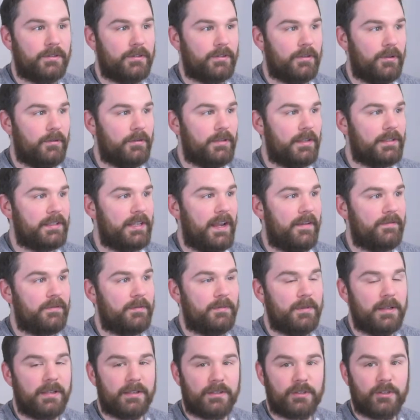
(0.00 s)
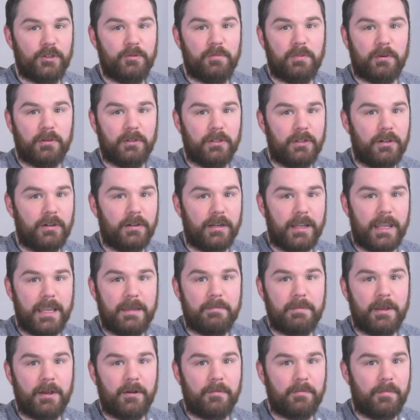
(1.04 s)
So it doesn't have to be a super long
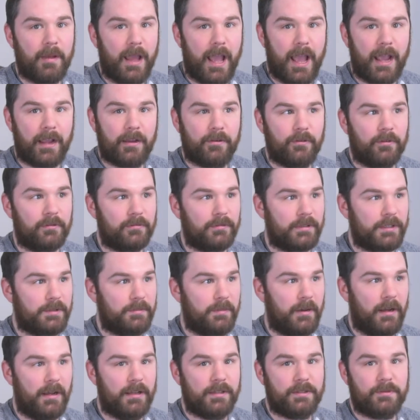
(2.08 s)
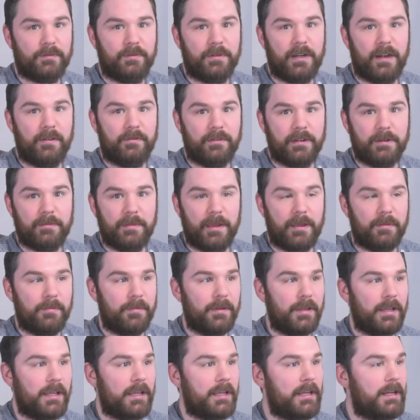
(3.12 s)
email back or response, whatever it may
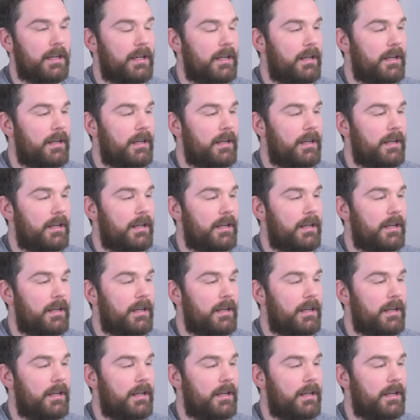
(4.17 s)
be.